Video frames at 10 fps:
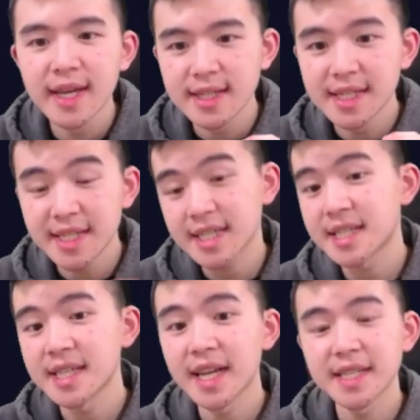Day
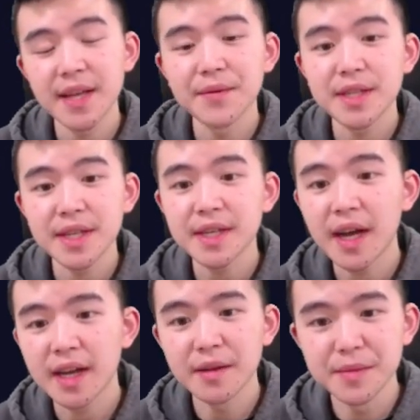16 and 17
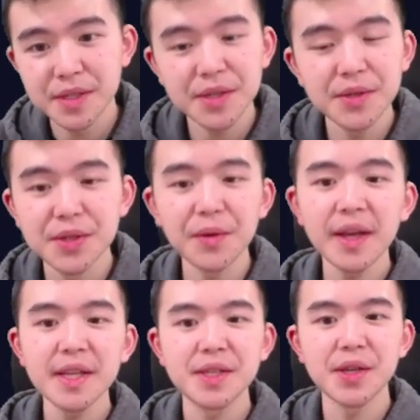I am still
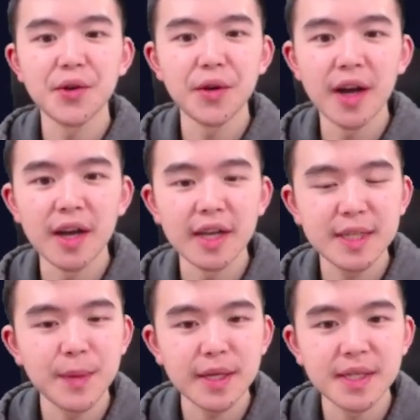doing, so uh,
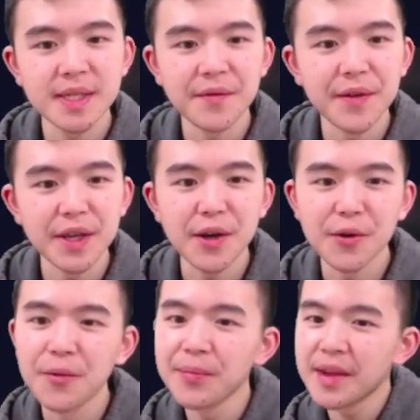expect to see a
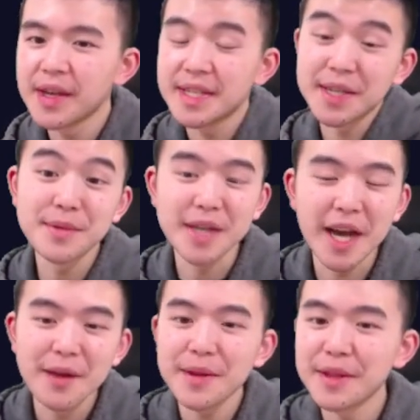video
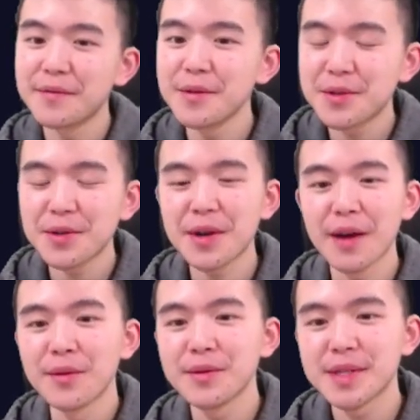sometime in the future.
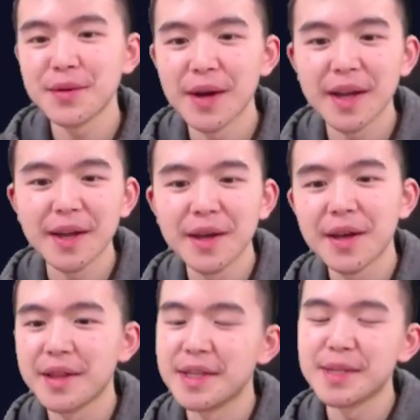I won't say when,
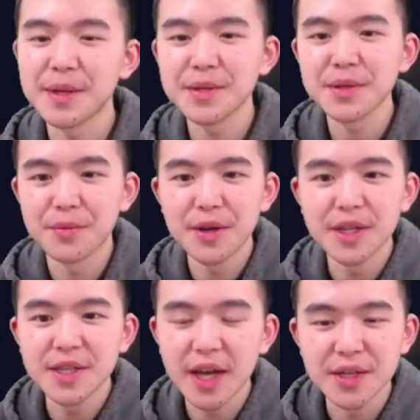these puzzles are
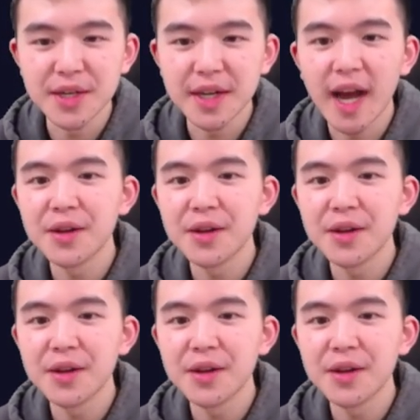pretty challenging.